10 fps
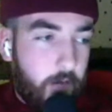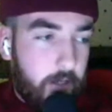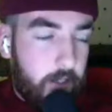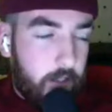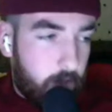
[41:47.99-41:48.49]
it
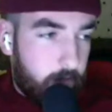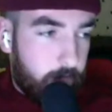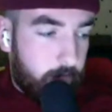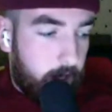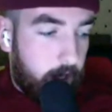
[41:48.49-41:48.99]
into the roof of
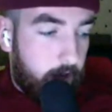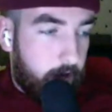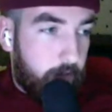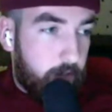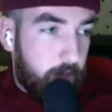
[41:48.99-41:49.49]
the net
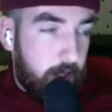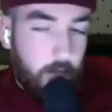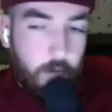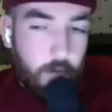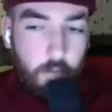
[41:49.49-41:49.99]
home to make it
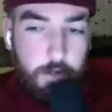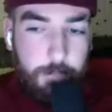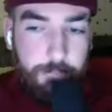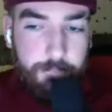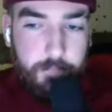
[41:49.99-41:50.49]
1-1.